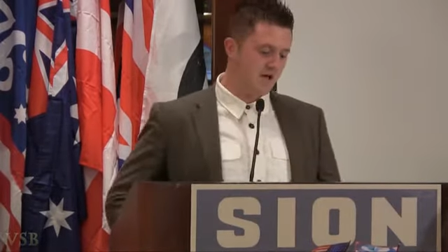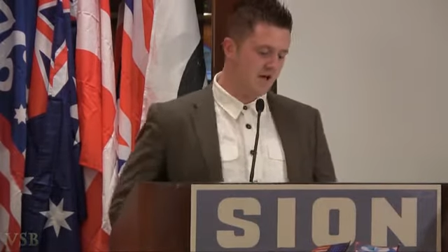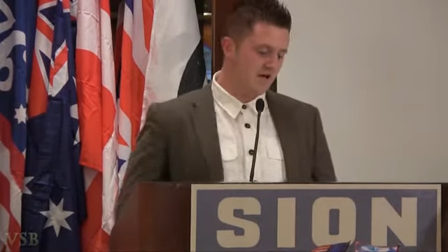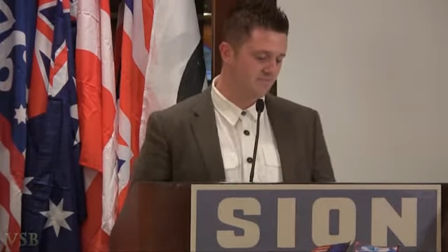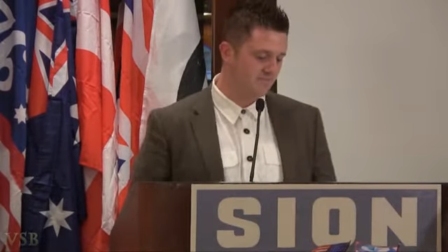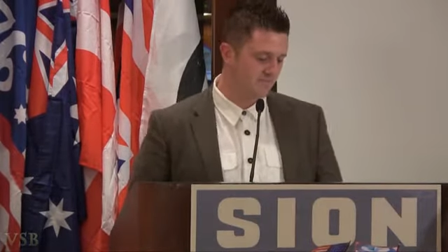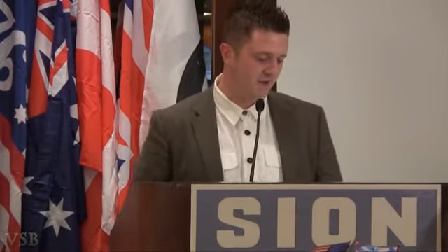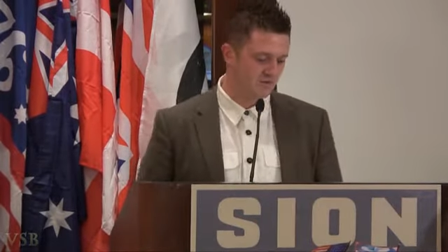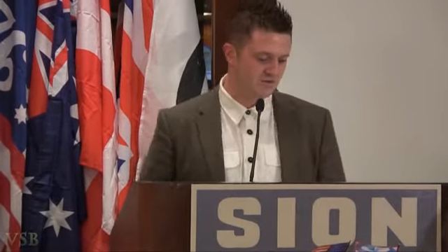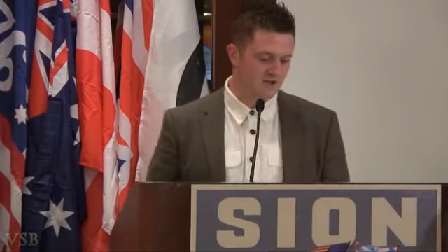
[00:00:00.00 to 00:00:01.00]
I
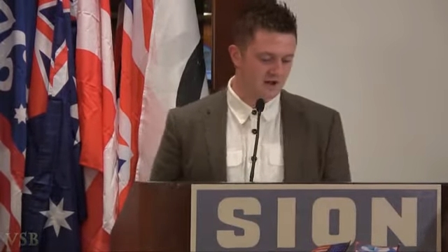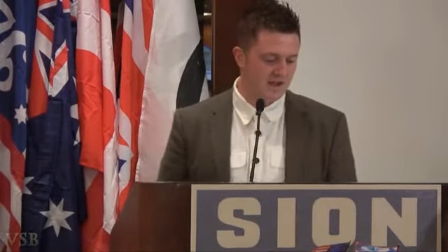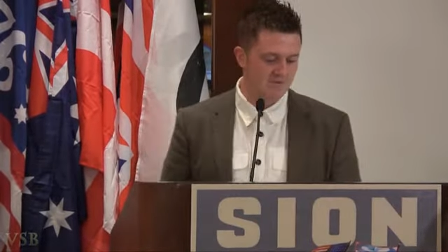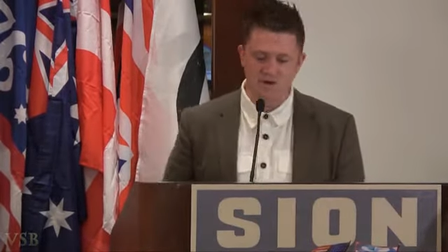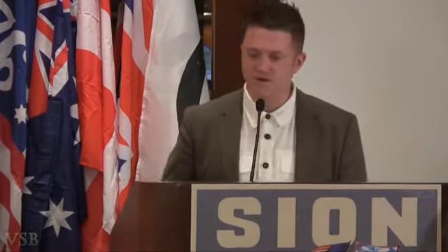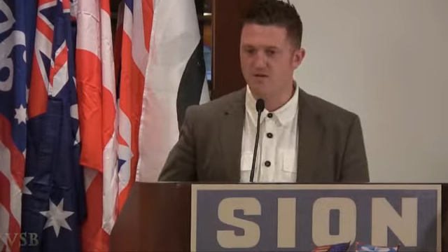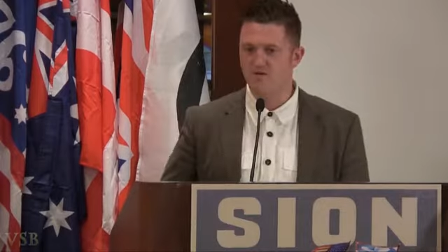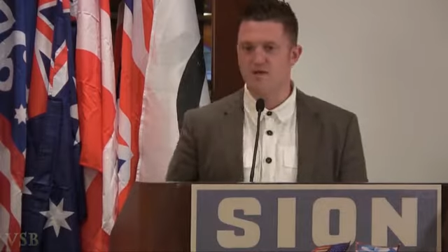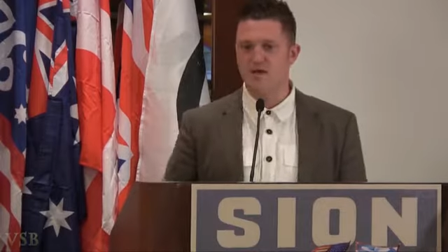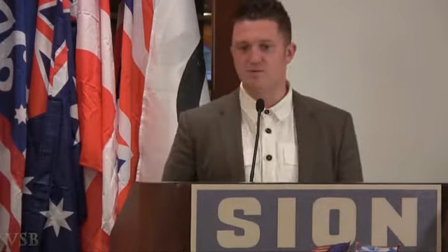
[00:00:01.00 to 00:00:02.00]
was a young lad working at
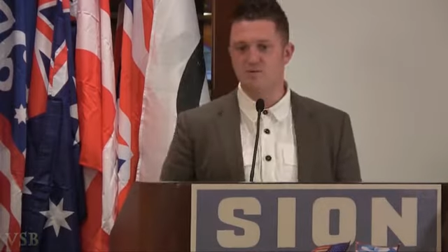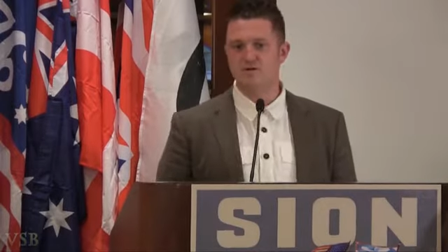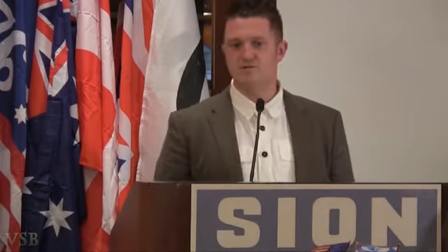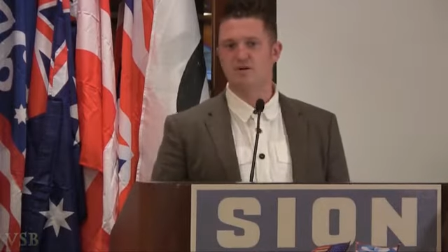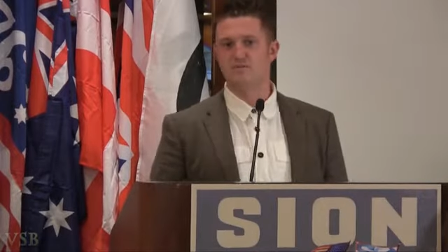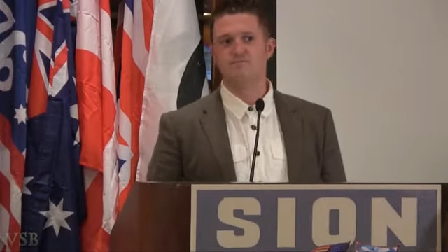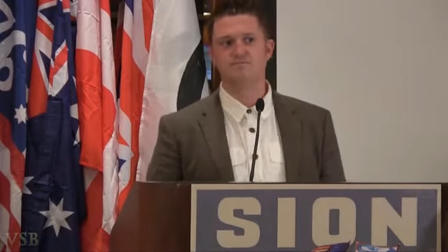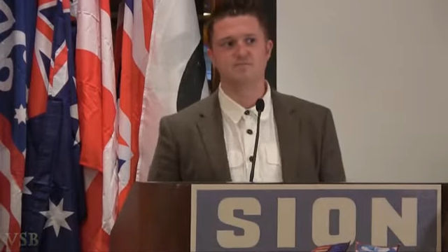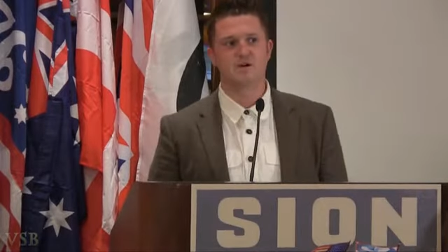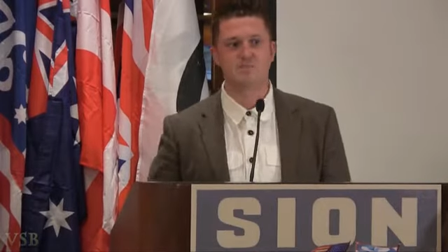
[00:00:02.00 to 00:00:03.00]
Luton Airport at the time.
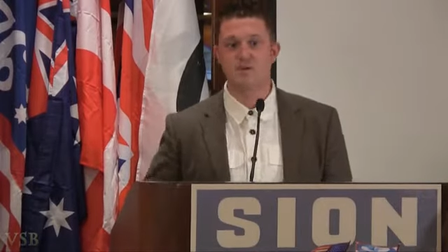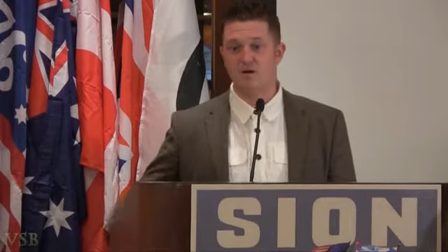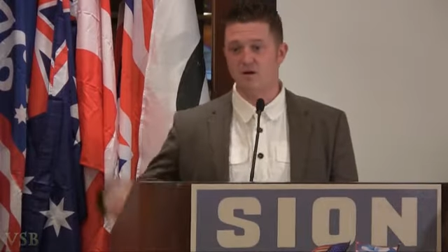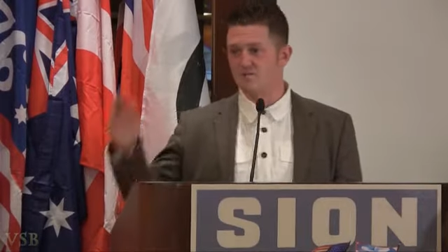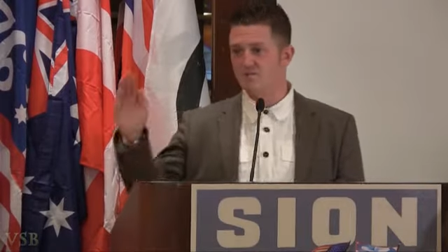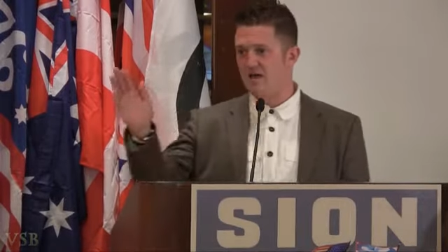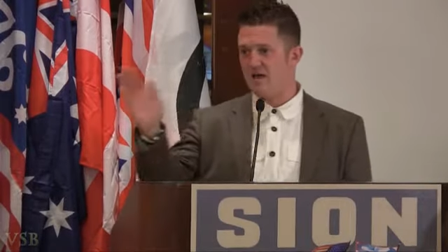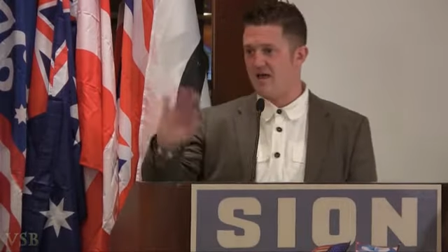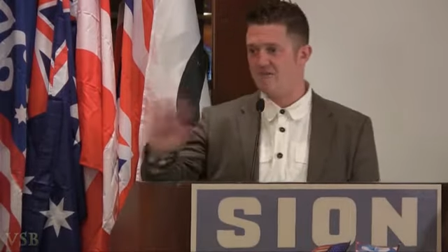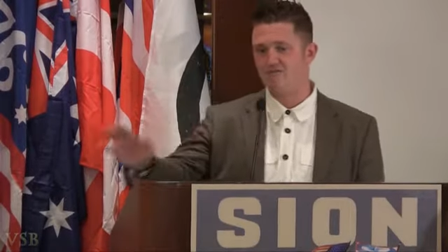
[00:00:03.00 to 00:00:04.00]
I can remember
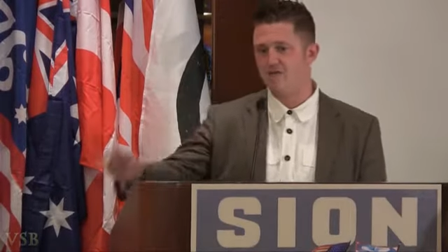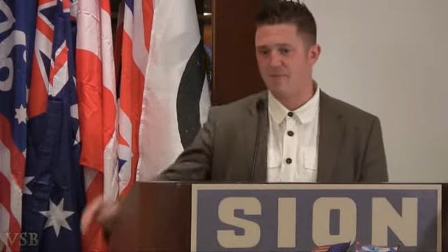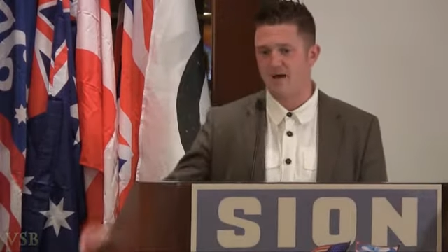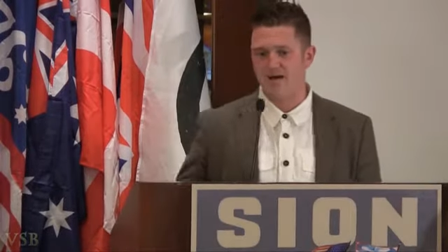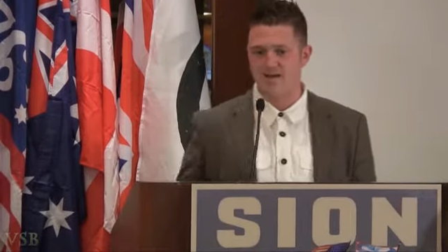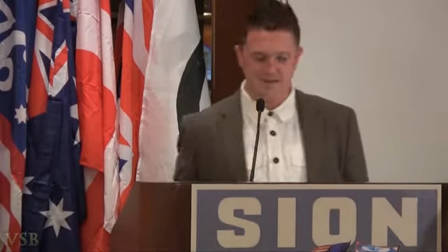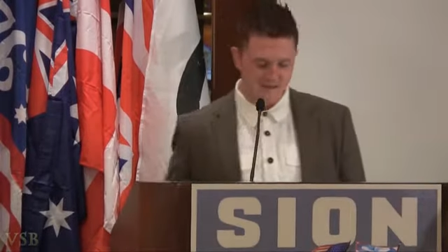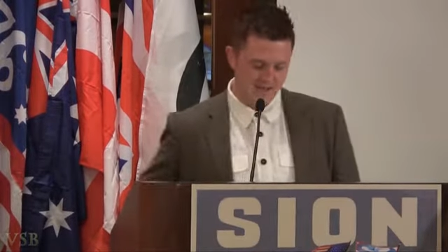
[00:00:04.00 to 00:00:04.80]
everything about it.